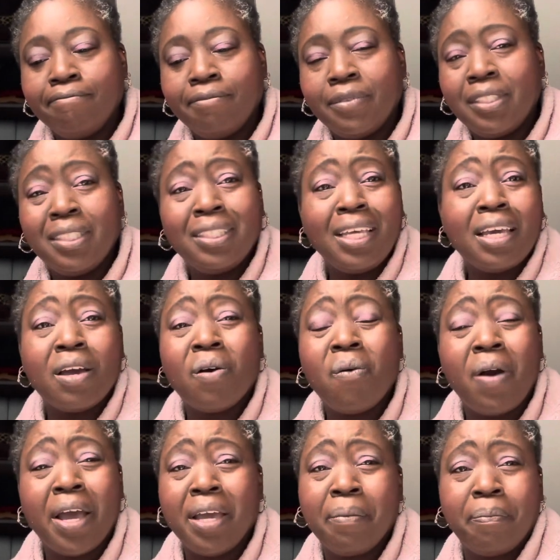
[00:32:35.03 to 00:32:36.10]
just like a
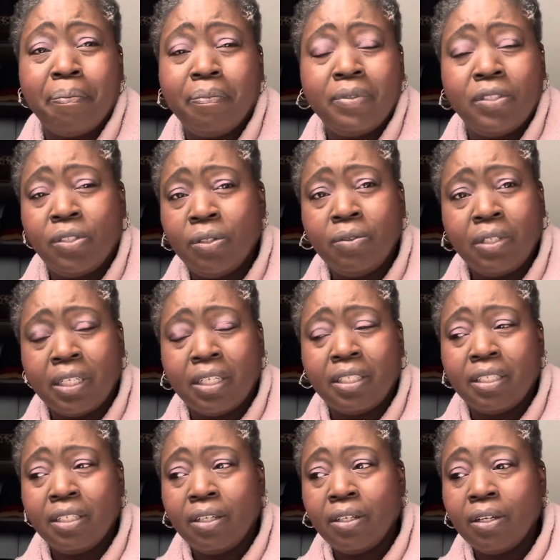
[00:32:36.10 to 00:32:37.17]
quiet student,
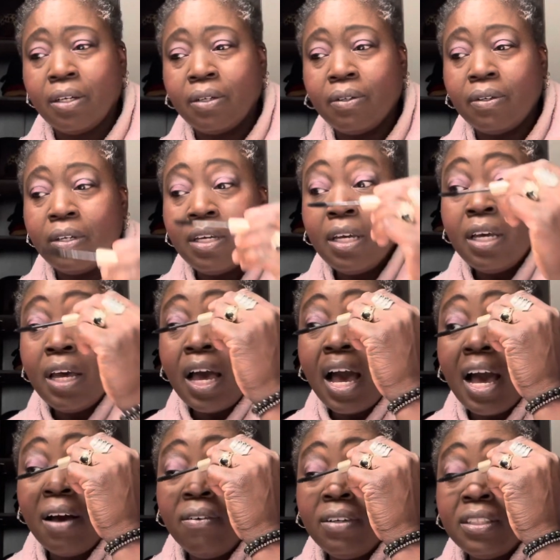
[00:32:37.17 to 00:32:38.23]

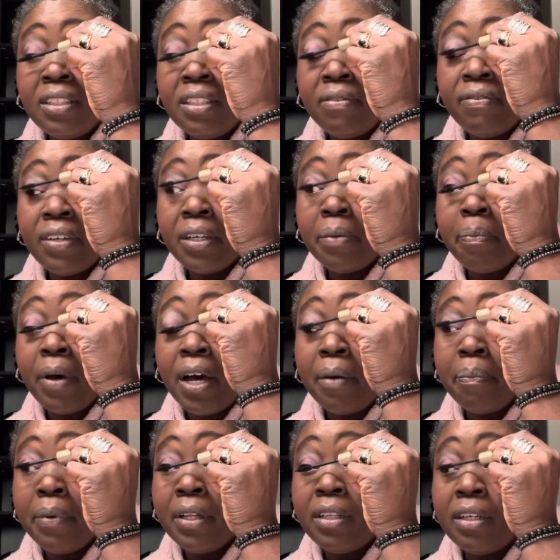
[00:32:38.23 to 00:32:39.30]
I wasn't very
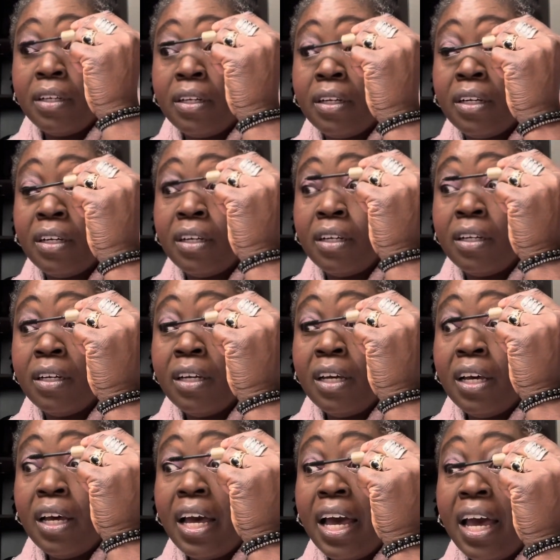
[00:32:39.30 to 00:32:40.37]
popular.
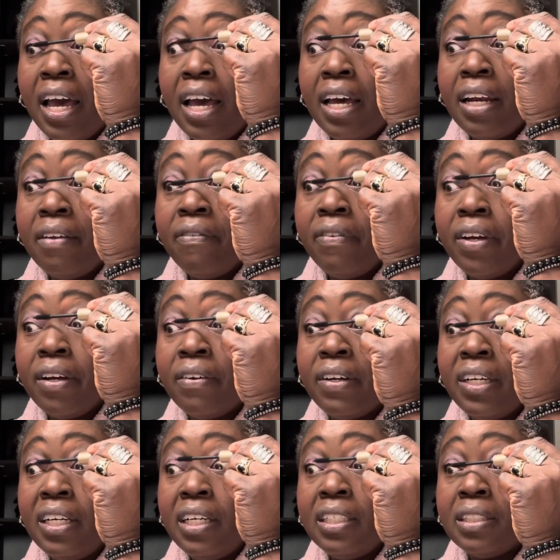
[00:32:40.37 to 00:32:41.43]
I had a
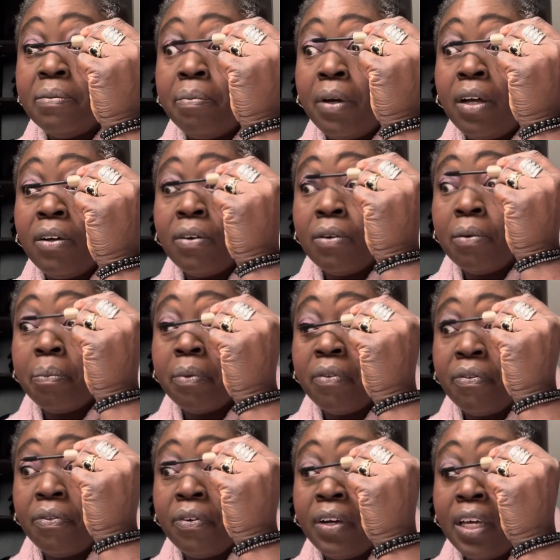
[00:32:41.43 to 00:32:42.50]
very small group of
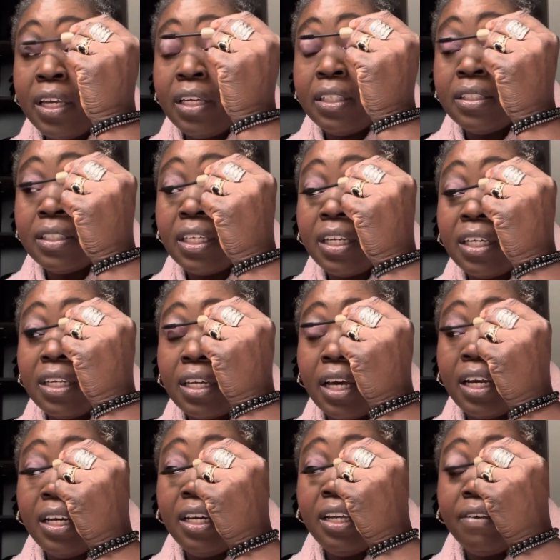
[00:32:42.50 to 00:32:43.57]
friends, and I
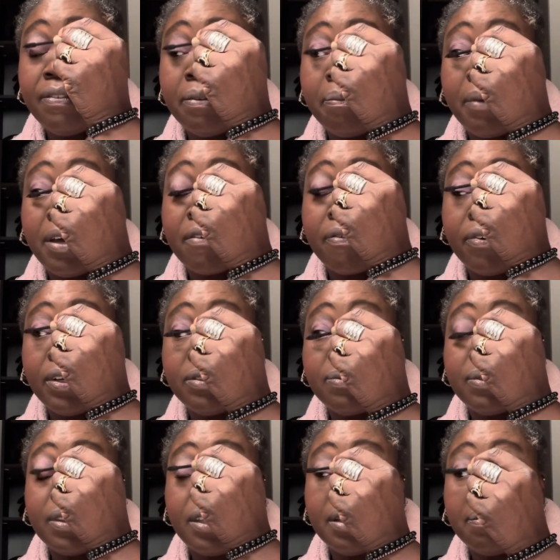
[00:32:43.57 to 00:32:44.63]
didn't even make friends
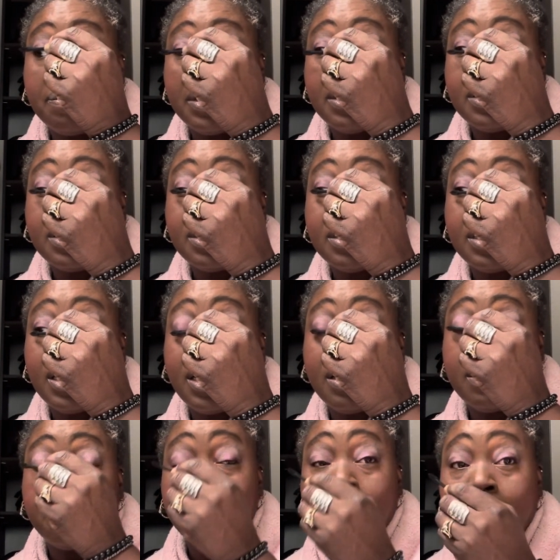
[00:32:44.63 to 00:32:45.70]
with them until like
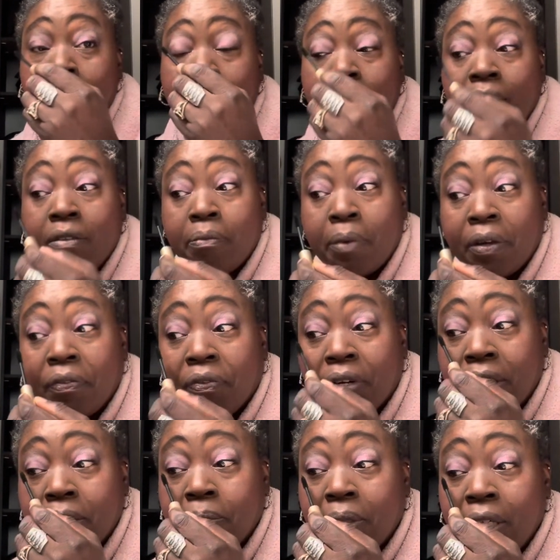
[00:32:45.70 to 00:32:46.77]
middle of my
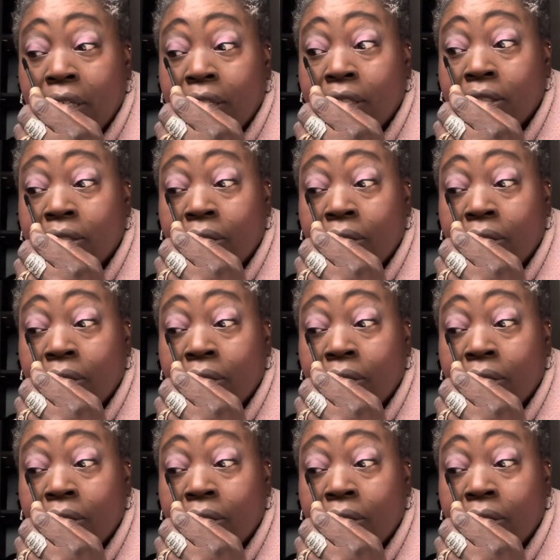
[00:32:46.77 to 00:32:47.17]
freshman year,